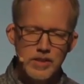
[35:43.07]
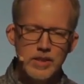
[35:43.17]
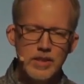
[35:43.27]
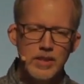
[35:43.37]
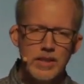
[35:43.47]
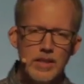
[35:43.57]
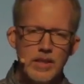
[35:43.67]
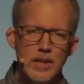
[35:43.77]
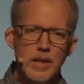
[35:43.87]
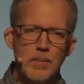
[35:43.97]
You see,
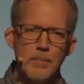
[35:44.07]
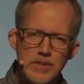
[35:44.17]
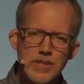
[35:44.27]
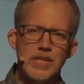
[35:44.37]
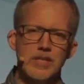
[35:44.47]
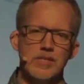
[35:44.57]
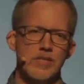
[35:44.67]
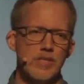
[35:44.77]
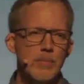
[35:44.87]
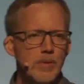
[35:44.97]

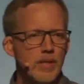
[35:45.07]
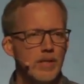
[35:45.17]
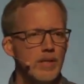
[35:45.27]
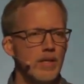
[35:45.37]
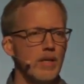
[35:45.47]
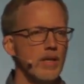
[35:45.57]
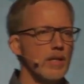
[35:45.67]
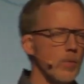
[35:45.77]
busyness is something